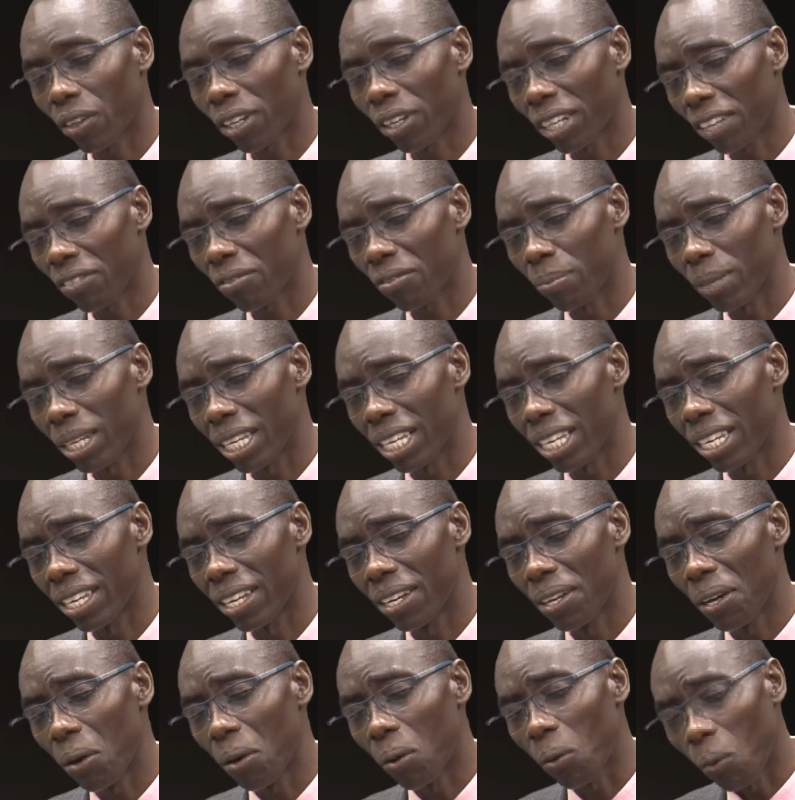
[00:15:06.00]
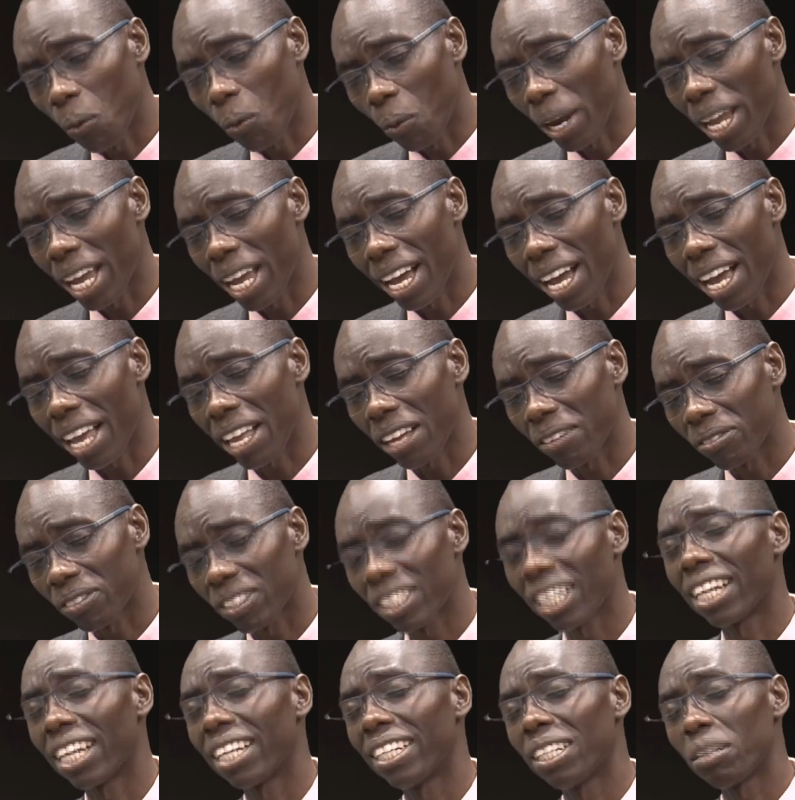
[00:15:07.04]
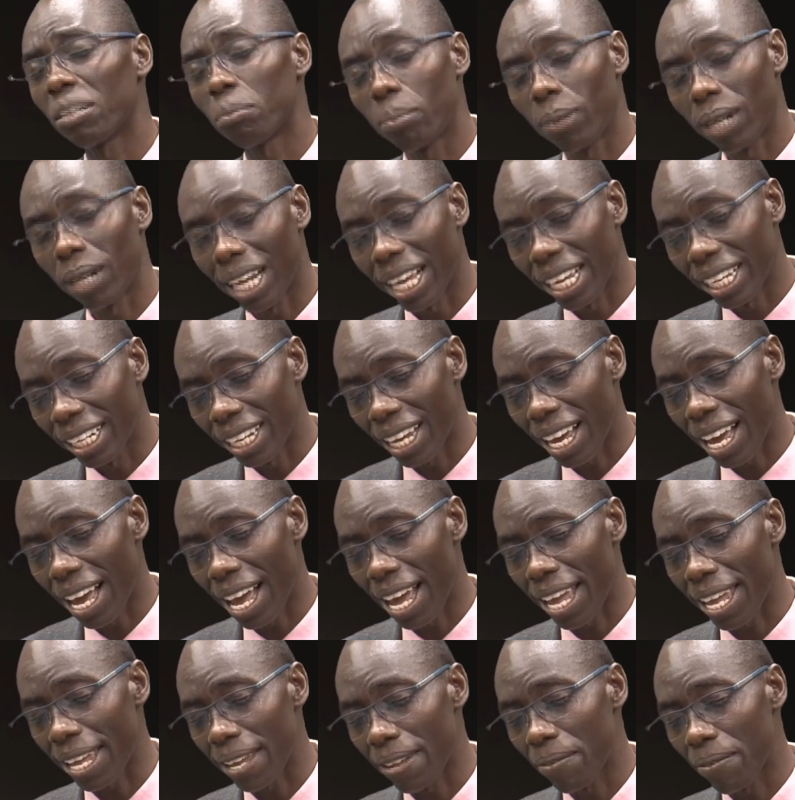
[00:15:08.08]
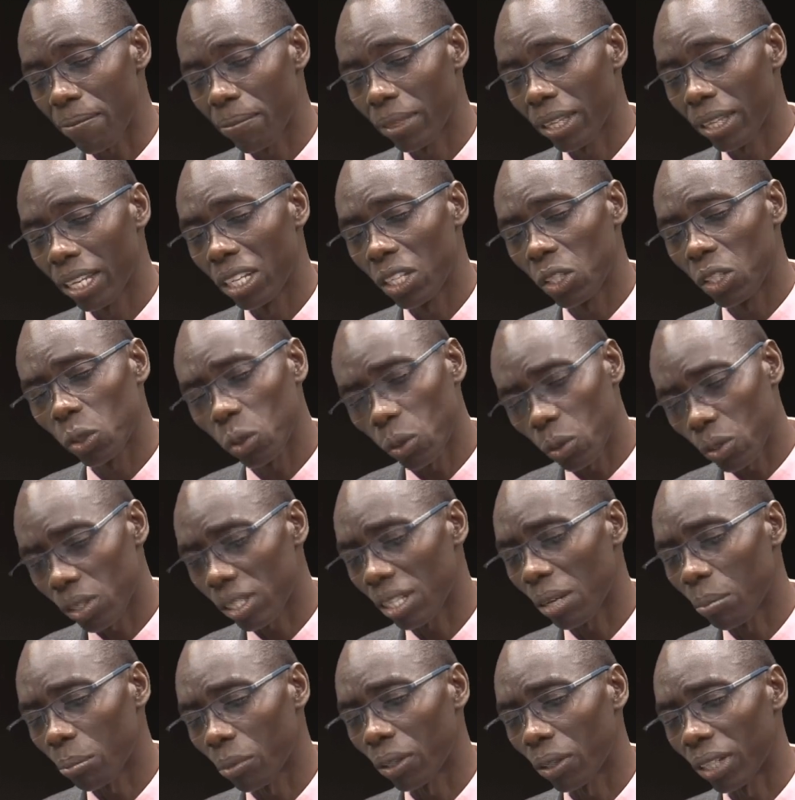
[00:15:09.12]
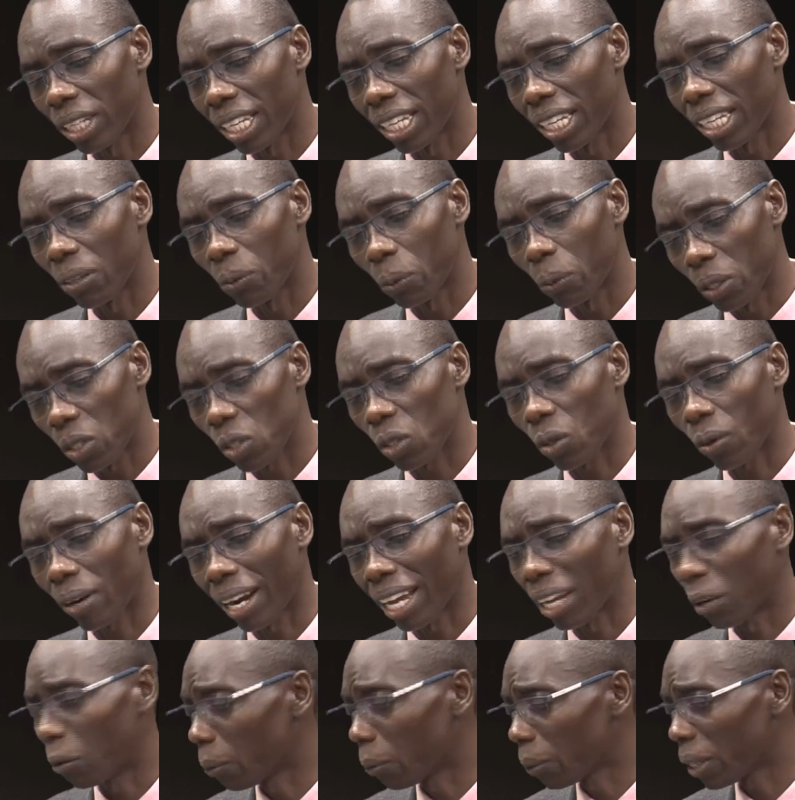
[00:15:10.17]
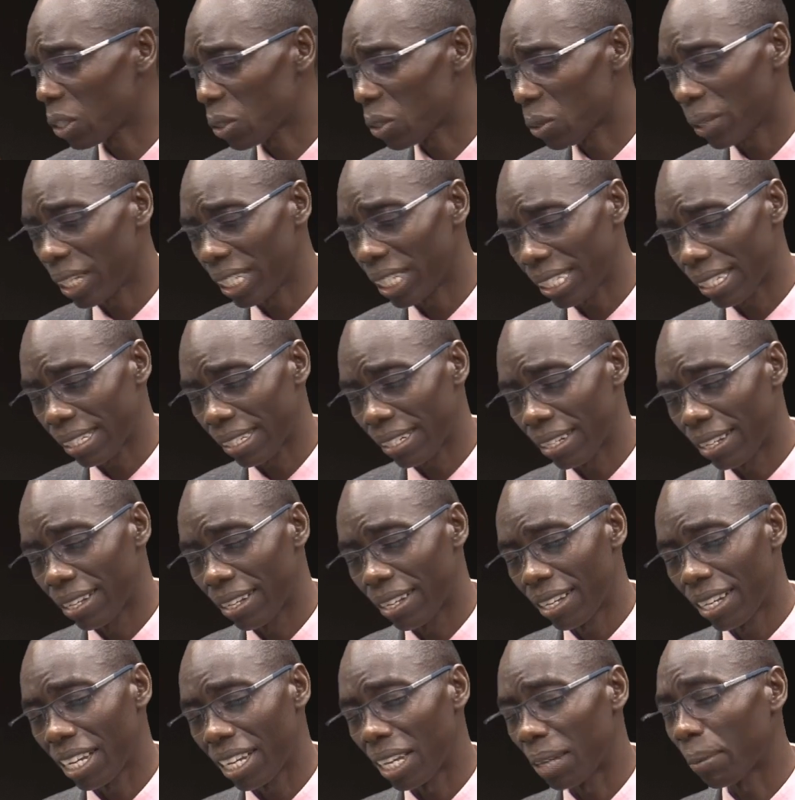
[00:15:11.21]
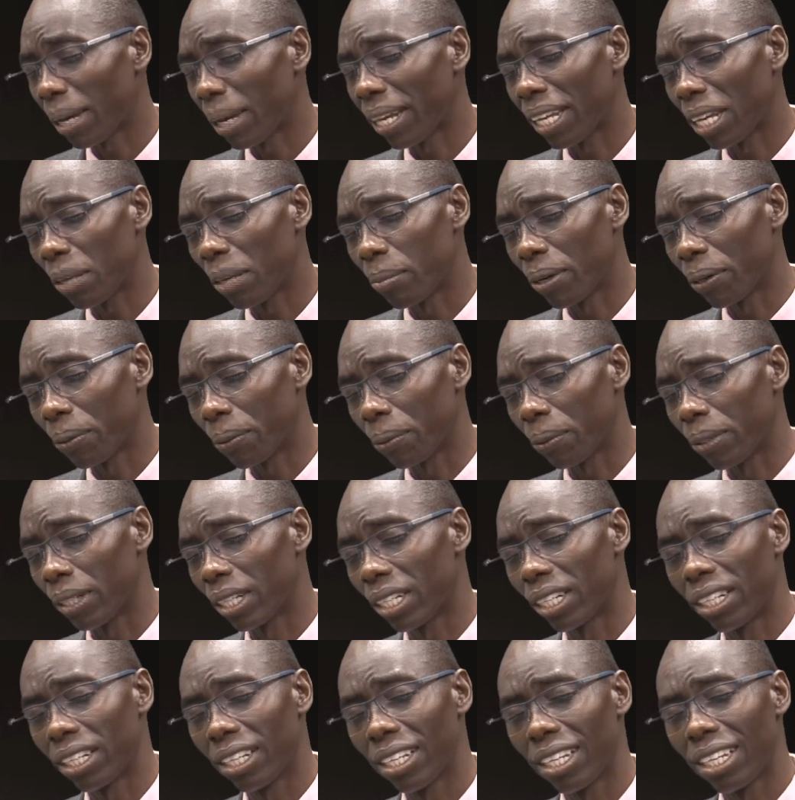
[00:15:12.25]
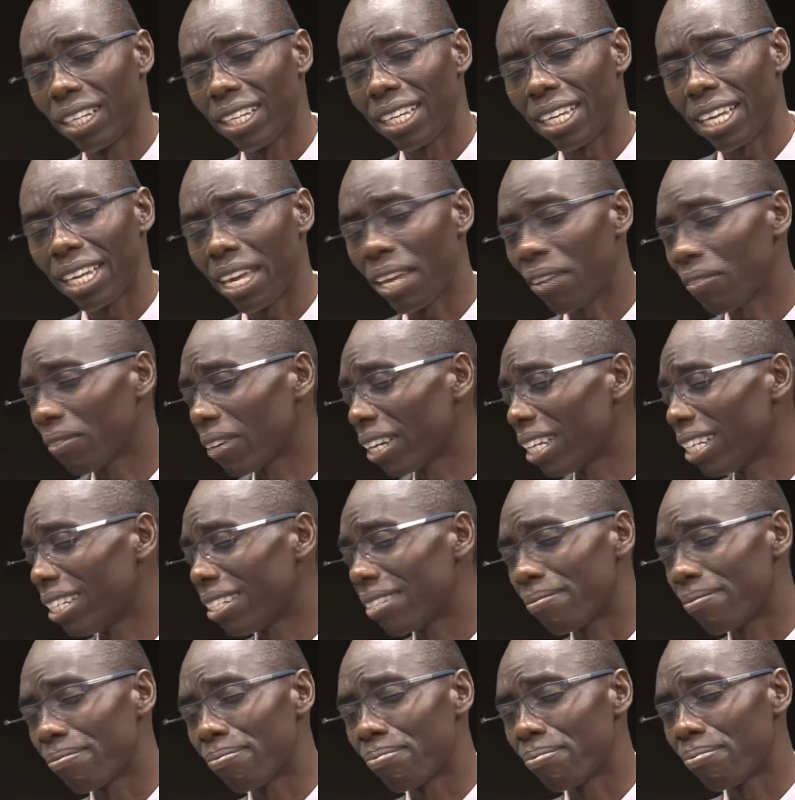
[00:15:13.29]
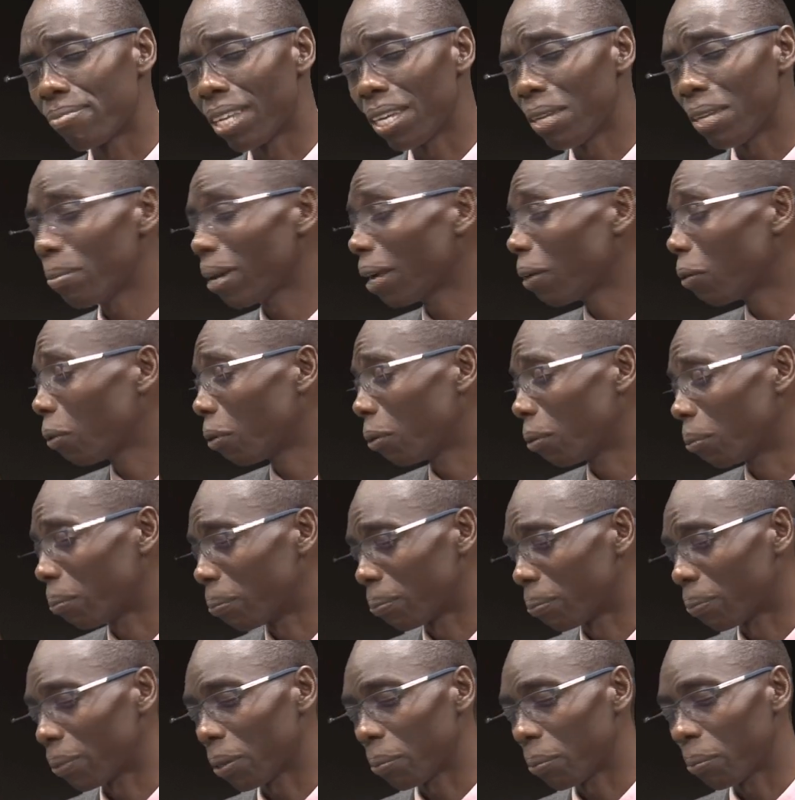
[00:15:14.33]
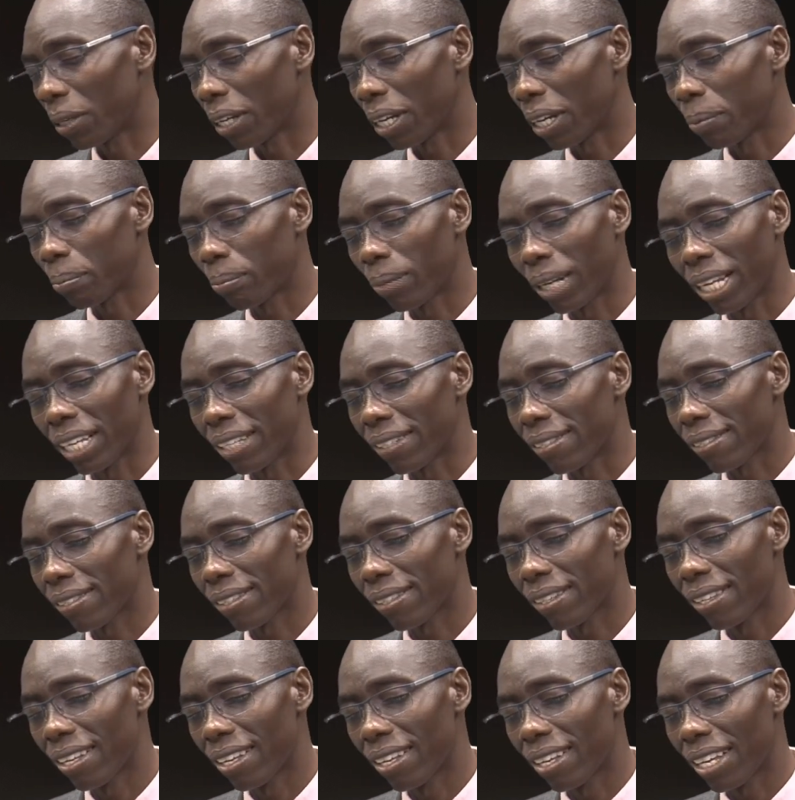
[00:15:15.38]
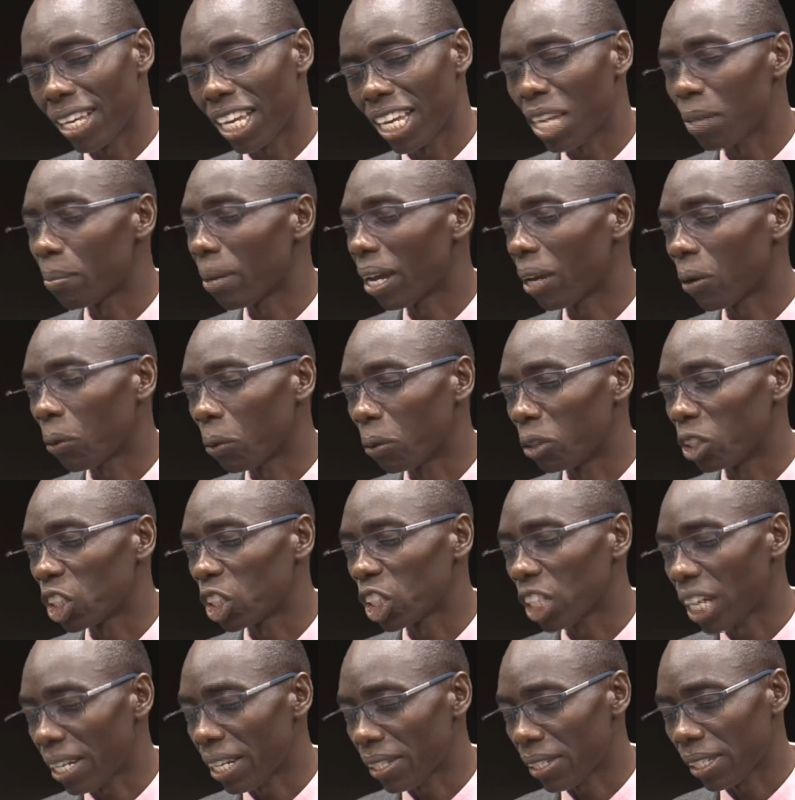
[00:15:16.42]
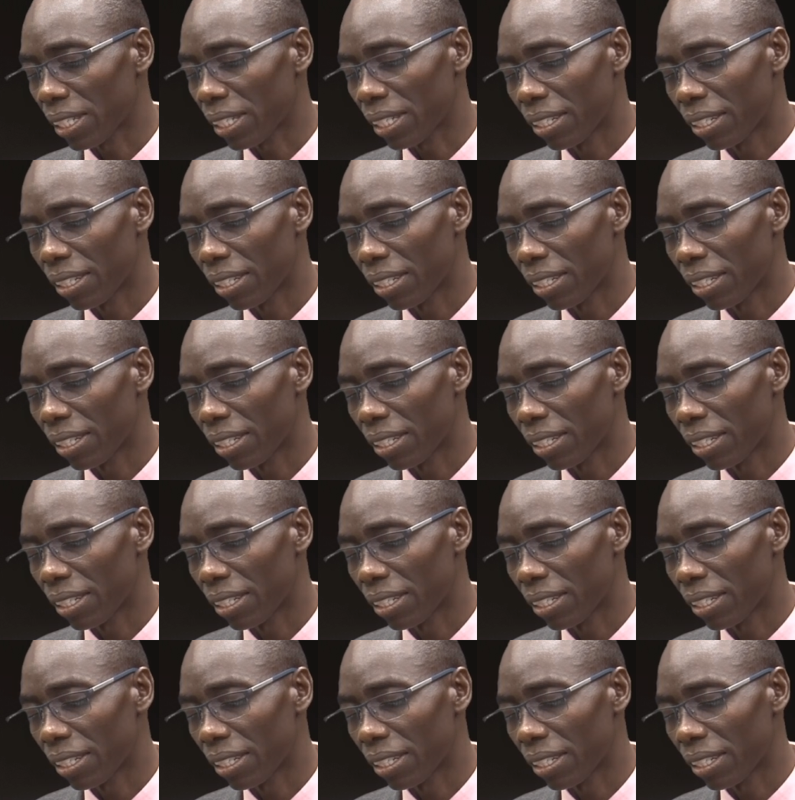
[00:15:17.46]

forgive me where I have turned a blind eye to somebody who is crying on the street, in my neighborhood, even in my home, the bigger place, in my own church.